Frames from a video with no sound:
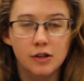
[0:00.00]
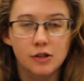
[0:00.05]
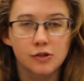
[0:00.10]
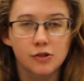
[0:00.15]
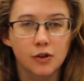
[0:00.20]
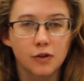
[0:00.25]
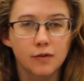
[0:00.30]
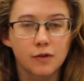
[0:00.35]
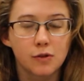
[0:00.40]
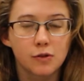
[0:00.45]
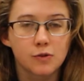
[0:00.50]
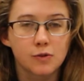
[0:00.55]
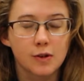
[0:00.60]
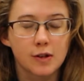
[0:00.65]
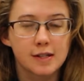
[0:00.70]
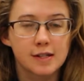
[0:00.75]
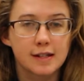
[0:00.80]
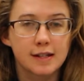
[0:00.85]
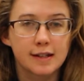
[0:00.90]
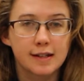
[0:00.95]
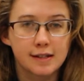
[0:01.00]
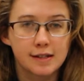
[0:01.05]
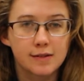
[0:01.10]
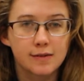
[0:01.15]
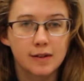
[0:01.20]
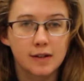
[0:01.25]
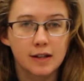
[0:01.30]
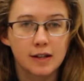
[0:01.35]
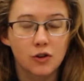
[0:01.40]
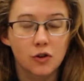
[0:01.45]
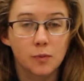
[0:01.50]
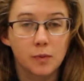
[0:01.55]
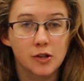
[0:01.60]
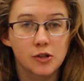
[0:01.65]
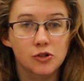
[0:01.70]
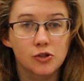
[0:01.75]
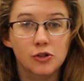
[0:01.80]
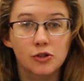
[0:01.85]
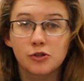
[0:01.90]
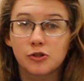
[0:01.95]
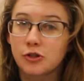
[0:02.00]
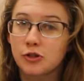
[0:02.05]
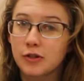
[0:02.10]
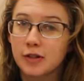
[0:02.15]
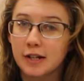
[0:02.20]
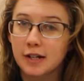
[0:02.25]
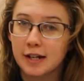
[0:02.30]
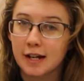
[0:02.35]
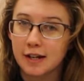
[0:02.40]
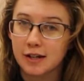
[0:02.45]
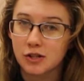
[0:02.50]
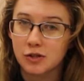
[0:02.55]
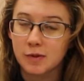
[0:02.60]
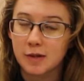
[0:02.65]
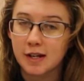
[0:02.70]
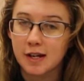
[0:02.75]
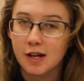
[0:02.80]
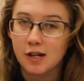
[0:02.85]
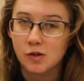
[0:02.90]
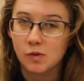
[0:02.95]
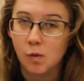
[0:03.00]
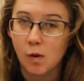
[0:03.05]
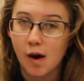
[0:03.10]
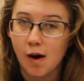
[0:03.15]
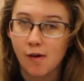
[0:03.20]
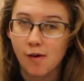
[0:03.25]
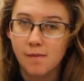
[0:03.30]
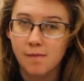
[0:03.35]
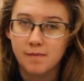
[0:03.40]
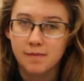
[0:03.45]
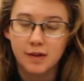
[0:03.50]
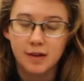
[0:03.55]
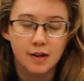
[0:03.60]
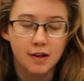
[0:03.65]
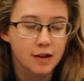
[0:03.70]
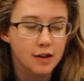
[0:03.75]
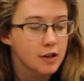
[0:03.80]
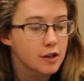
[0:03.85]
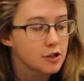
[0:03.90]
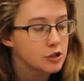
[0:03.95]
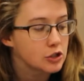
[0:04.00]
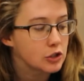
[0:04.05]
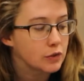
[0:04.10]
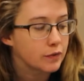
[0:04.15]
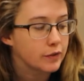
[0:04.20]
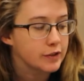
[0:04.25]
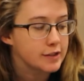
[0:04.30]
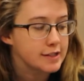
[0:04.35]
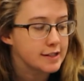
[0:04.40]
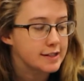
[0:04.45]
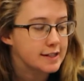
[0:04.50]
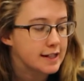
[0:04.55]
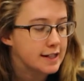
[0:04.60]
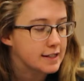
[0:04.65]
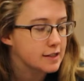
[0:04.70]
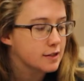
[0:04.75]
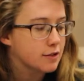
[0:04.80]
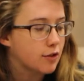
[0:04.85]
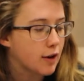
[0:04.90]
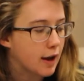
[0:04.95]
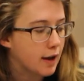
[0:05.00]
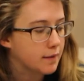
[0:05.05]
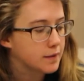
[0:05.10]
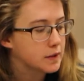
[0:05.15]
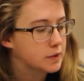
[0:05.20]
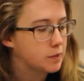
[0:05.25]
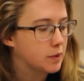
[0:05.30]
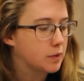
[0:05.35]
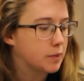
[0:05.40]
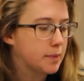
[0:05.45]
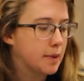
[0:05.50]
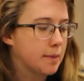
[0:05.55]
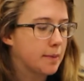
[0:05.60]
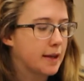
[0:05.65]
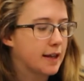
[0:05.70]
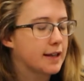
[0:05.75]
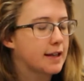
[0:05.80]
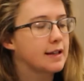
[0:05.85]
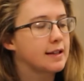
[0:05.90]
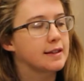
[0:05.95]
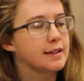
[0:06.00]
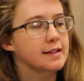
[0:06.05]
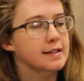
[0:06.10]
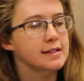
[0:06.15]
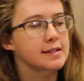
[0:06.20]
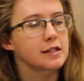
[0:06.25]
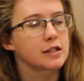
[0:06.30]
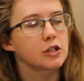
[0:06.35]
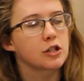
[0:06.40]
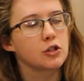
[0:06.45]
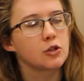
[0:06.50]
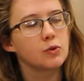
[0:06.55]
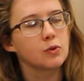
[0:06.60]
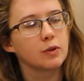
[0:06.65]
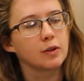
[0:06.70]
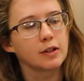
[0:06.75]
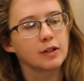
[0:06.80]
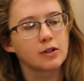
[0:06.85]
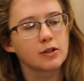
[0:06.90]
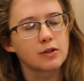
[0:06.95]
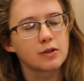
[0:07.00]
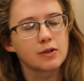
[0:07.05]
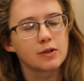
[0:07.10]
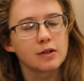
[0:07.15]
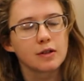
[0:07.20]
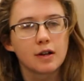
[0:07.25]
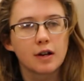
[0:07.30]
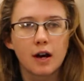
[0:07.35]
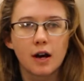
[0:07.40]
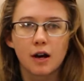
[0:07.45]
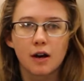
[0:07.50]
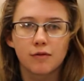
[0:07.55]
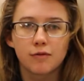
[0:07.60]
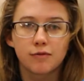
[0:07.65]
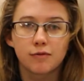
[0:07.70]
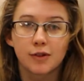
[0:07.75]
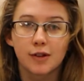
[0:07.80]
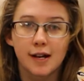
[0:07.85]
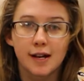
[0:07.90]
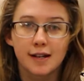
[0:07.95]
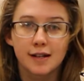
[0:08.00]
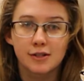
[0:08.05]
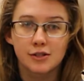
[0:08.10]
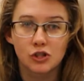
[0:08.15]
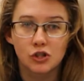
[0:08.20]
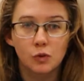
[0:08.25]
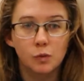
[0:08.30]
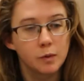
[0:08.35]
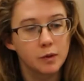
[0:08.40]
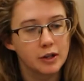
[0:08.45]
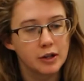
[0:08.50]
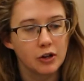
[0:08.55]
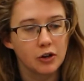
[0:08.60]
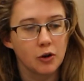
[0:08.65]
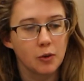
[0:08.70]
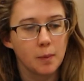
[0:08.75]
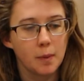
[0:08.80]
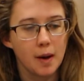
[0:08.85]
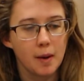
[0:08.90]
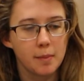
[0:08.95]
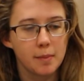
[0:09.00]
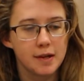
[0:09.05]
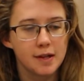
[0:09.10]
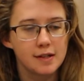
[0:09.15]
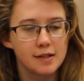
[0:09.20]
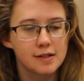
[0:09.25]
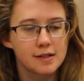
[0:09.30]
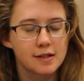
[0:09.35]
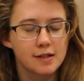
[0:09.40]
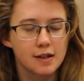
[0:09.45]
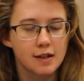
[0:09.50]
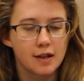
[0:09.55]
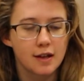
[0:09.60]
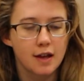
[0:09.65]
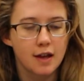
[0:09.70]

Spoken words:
So if you enjoyed today's video, make sure you tune in next week as well. So for today's craft, we will be making this cute little flying superhero puppet.